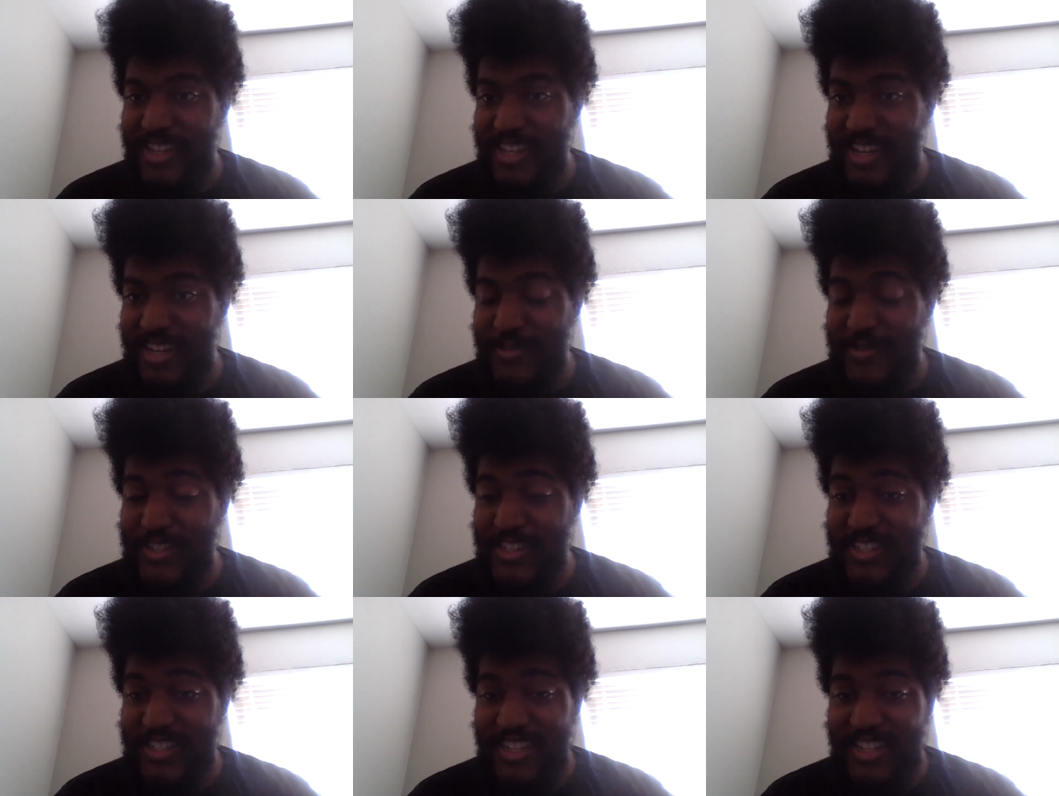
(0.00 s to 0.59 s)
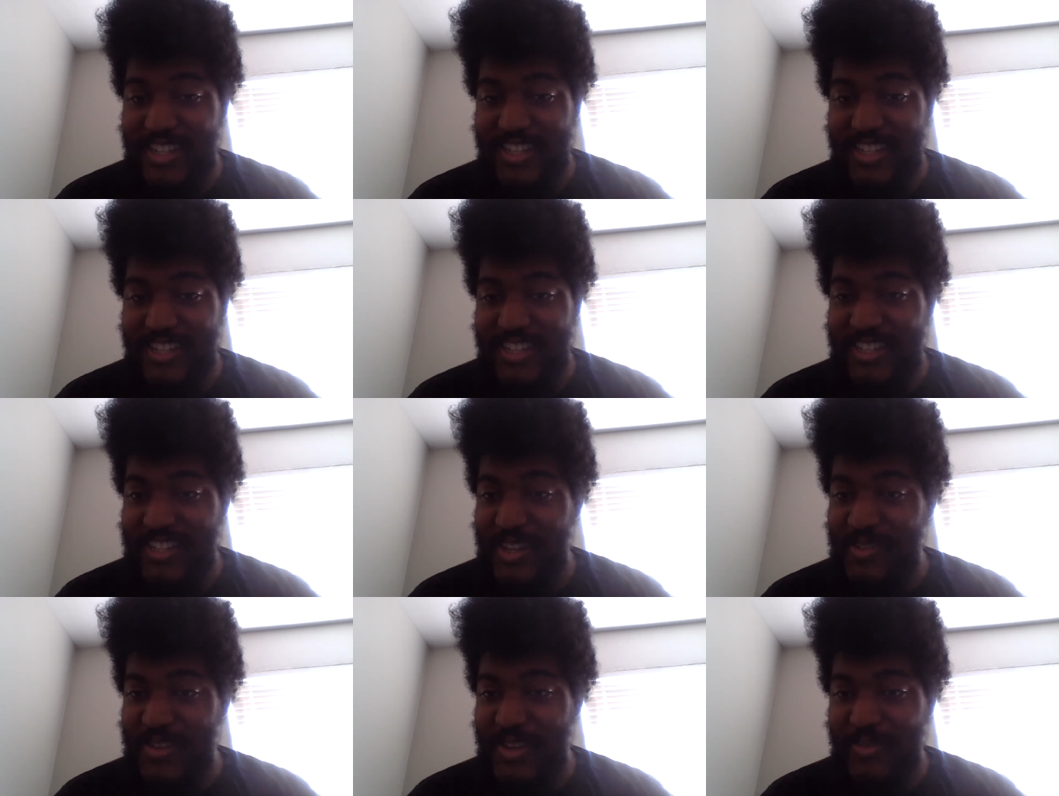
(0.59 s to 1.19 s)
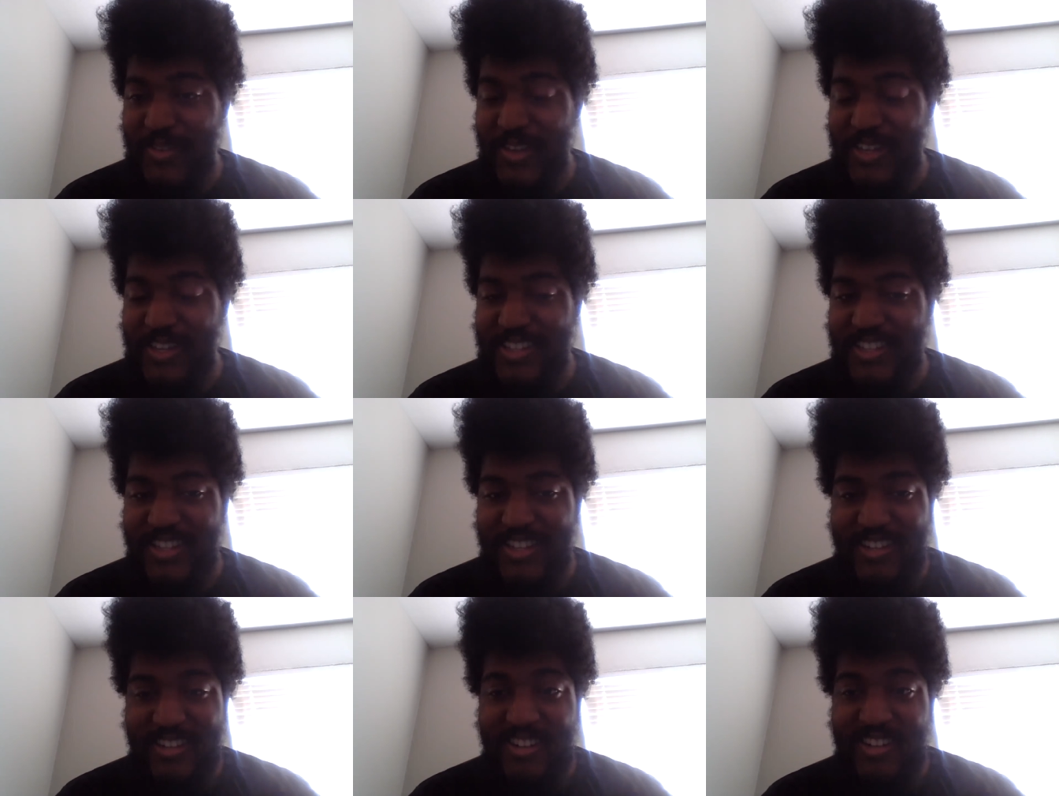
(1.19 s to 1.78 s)
I'm just going to say my piece
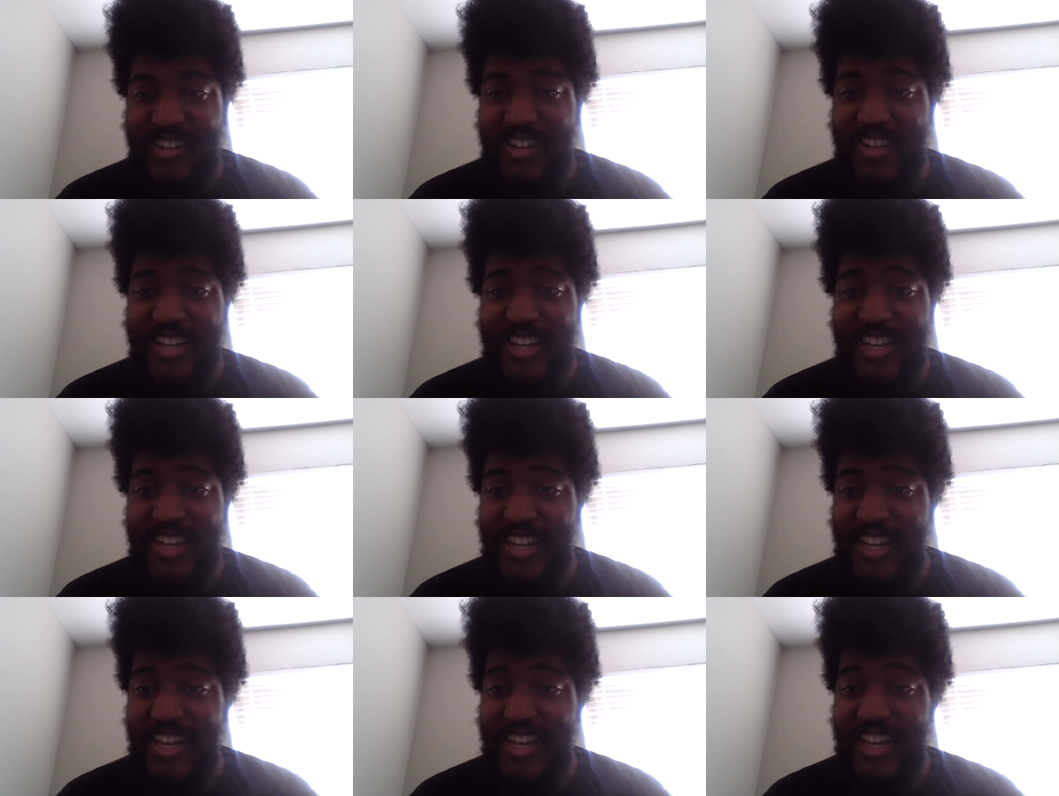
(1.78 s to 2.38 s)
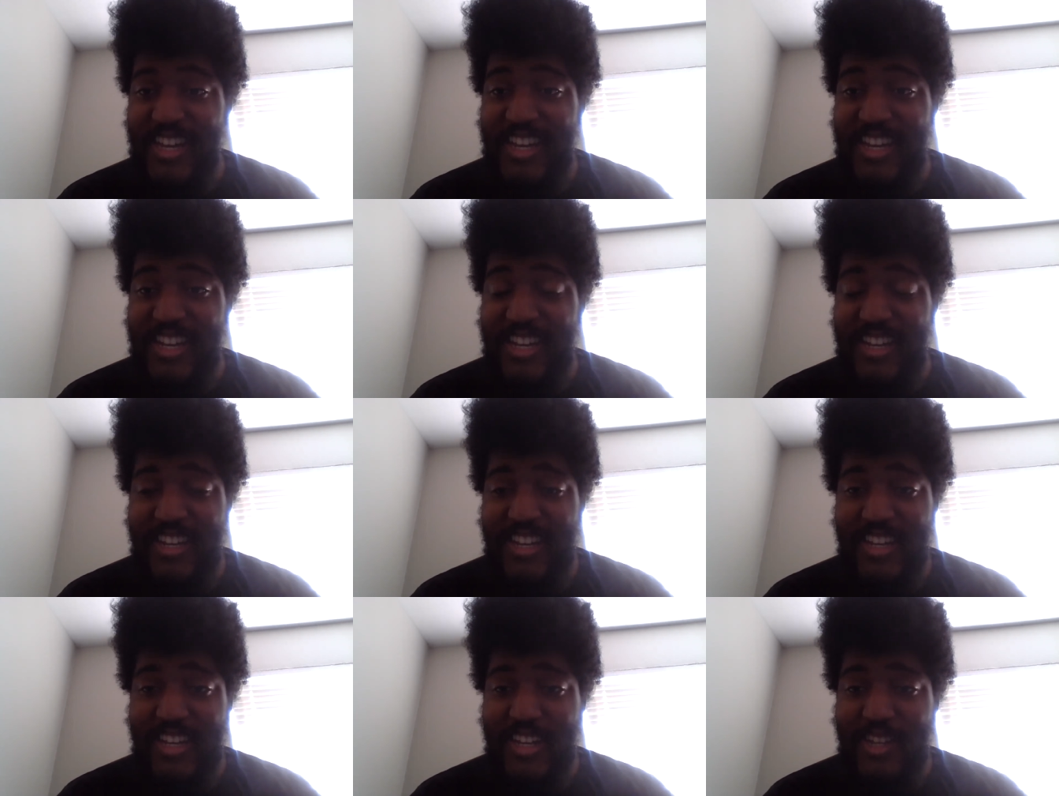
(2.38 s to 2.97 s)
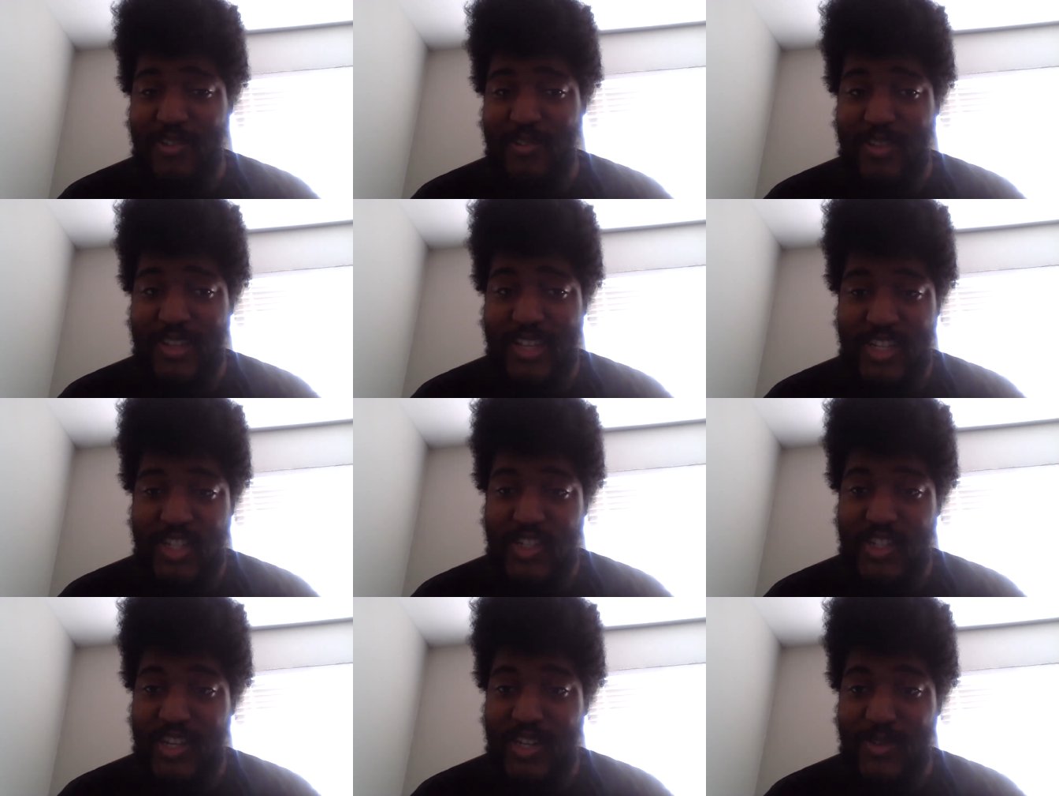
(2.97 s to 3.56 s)
here and, you know,
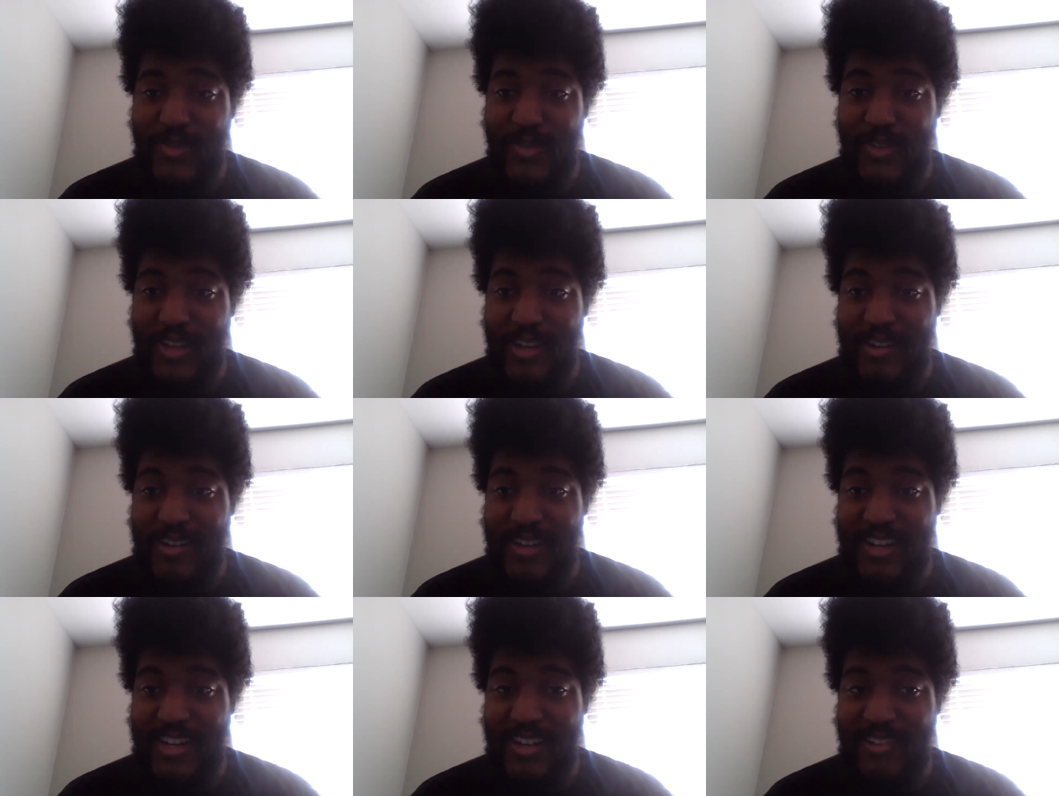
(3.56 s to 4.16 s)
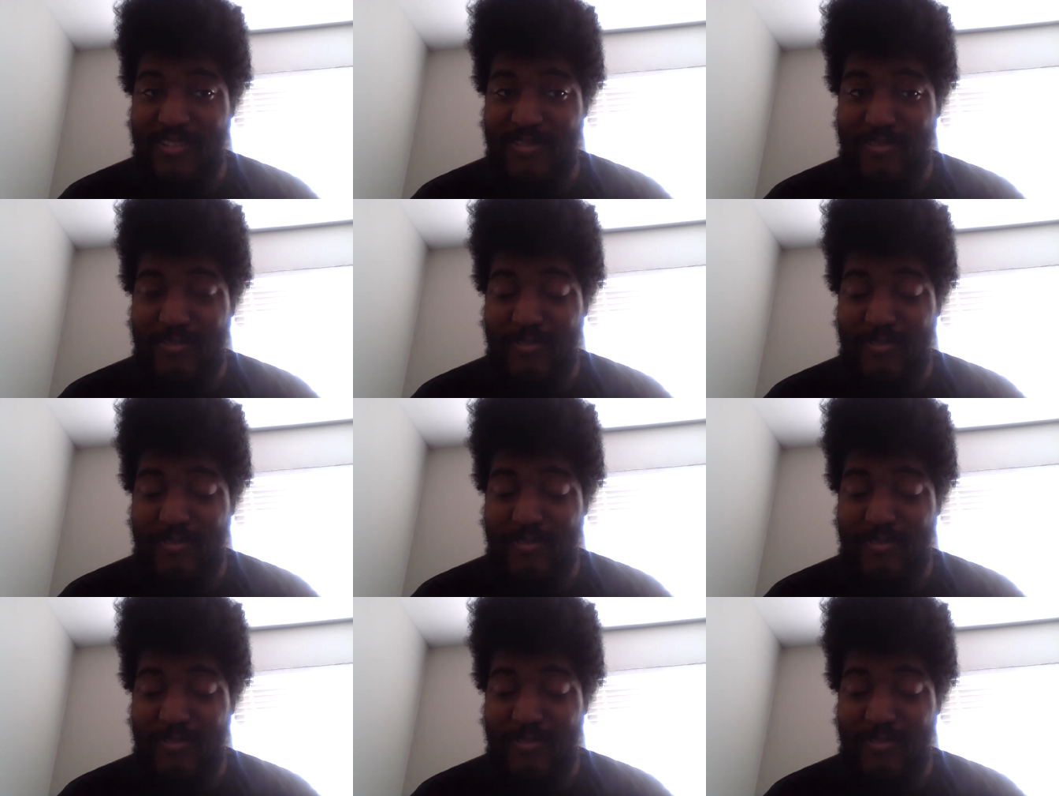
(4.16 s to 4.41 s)
let y'all figure out